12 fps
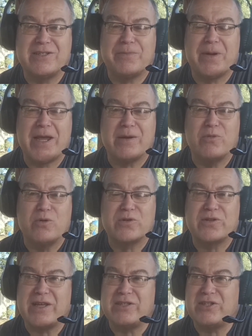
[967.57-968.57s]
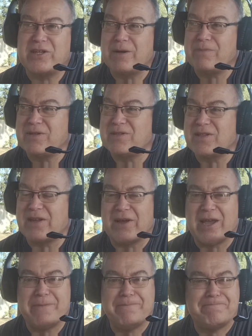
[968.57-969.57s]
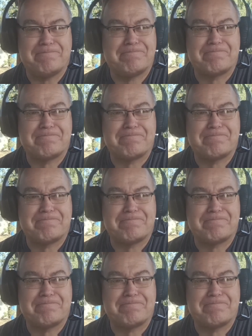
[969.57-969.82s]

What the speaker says: you're paying more to the energy companies than I am,